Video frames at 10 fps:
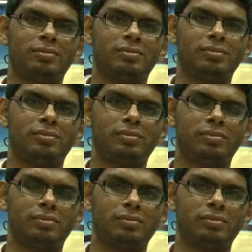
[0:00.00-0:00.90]

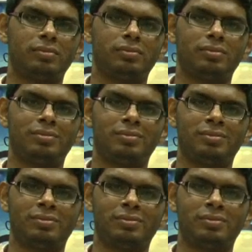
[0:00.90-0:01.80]

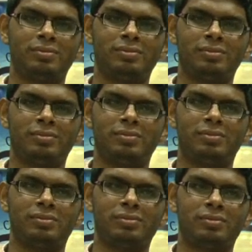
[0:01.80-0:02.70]

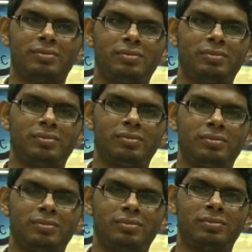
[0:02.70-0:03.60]

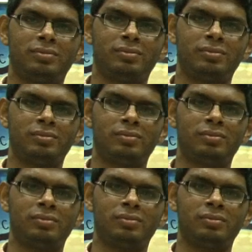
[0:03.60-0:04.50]

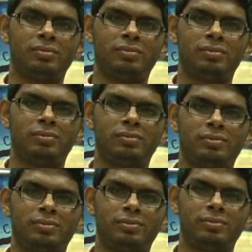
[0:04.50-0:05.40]
(not speaking)